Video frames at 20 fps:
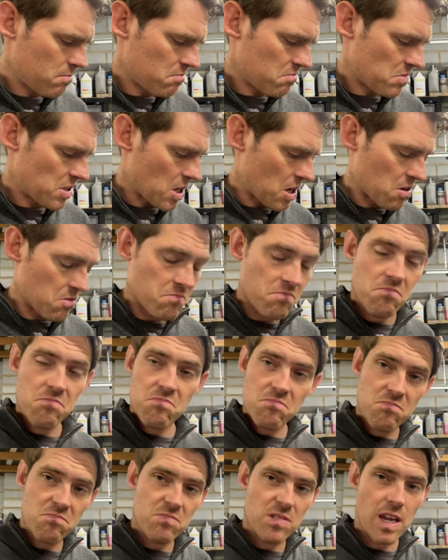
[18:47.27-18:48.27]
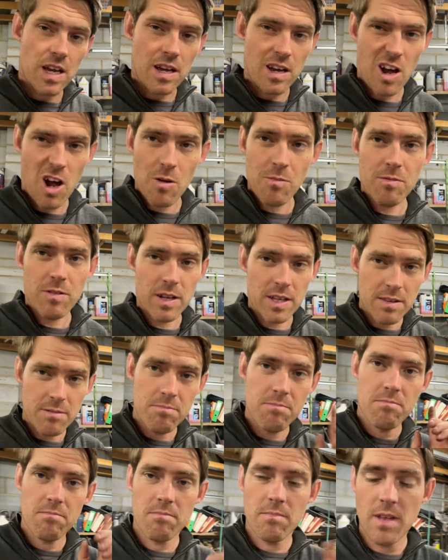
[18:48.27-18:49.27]
so yeah, hopefully
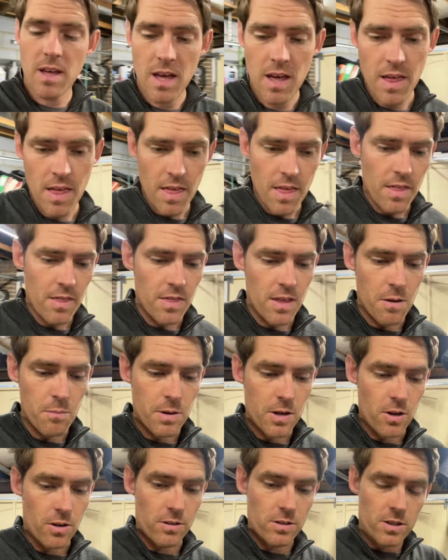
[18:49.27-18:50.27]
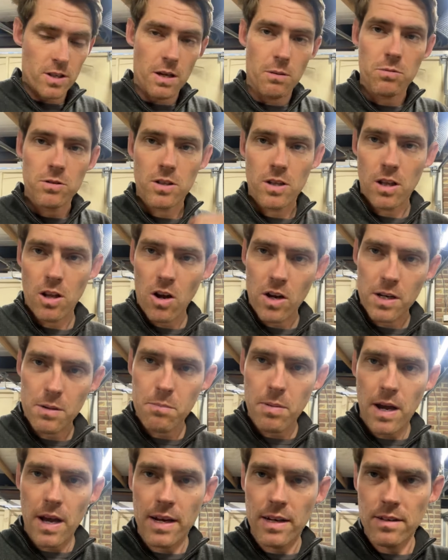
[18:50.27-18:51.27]
they'll be good. So that was the lining
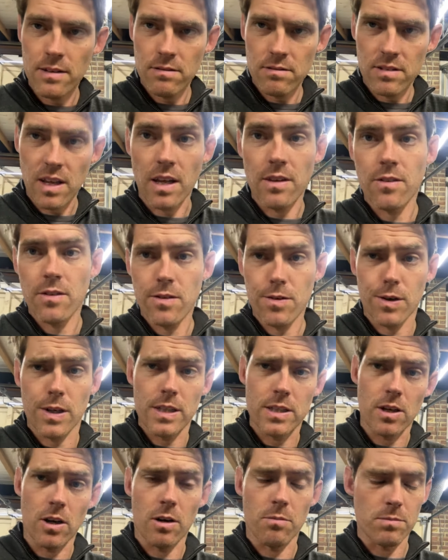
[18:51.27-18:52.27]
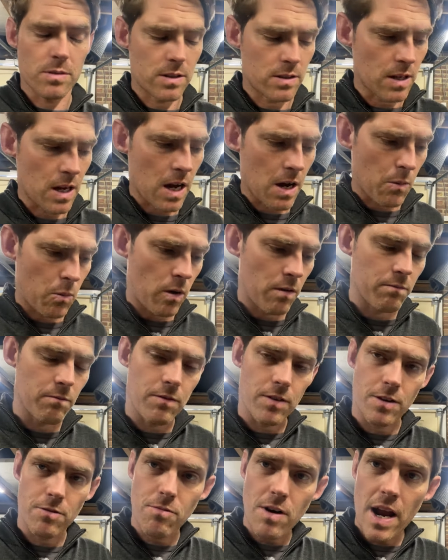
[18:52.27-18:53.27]
pen done three times, uh, one
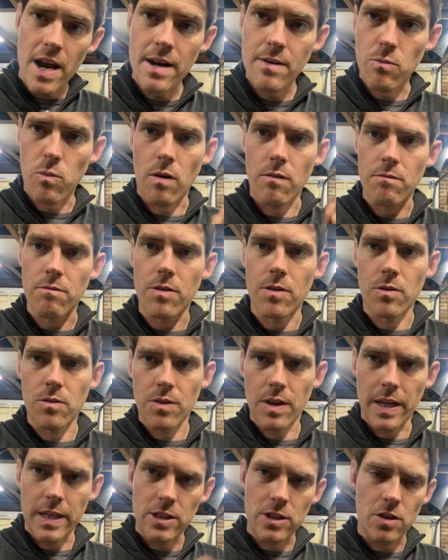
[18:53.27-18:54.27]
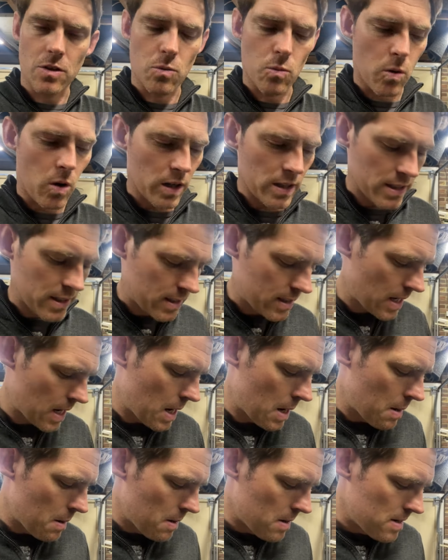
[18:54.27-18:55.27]
for the red, one for each of the whites.
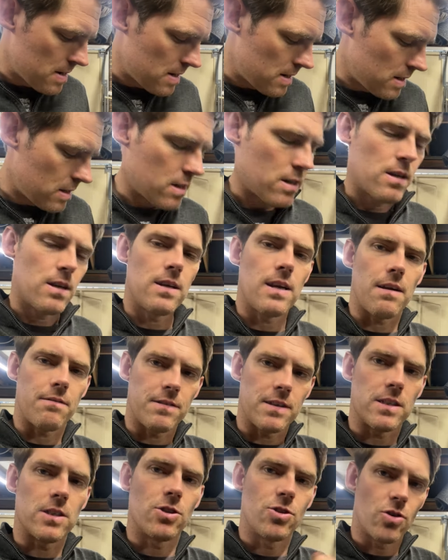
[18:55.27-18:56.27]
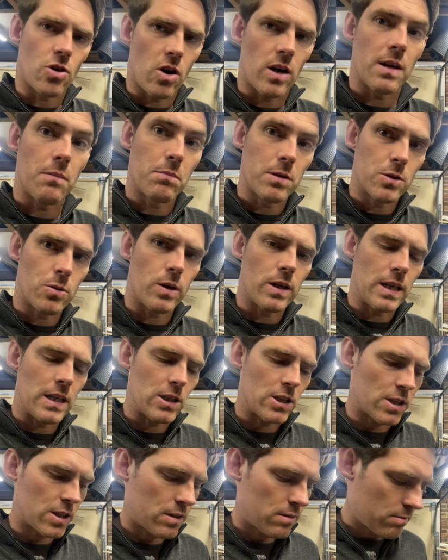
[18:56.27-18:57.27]
Left it to dry in between
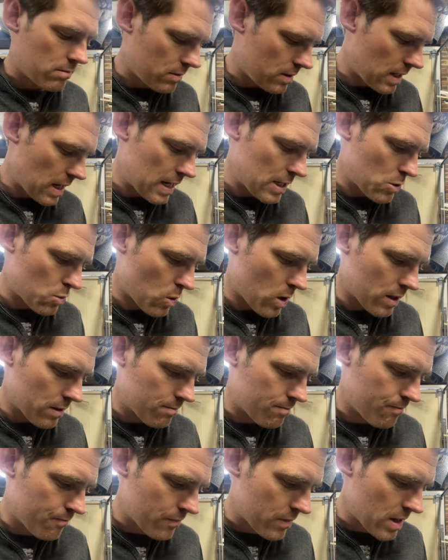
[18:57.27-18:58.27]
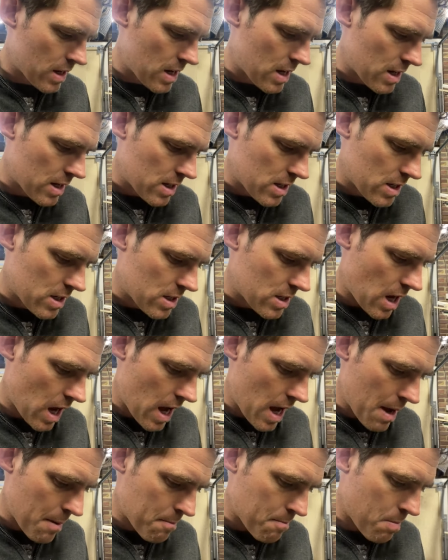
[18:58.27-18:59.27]
each each one.
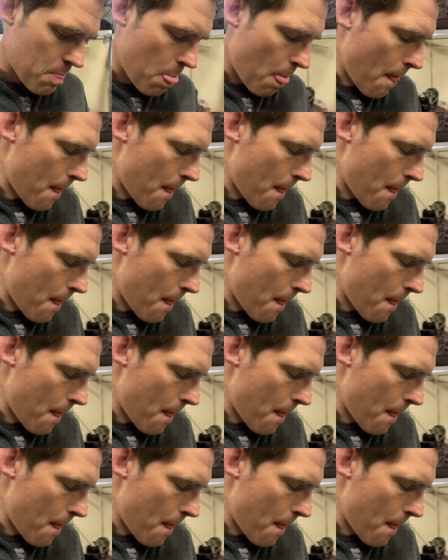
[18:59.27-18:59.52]
Um,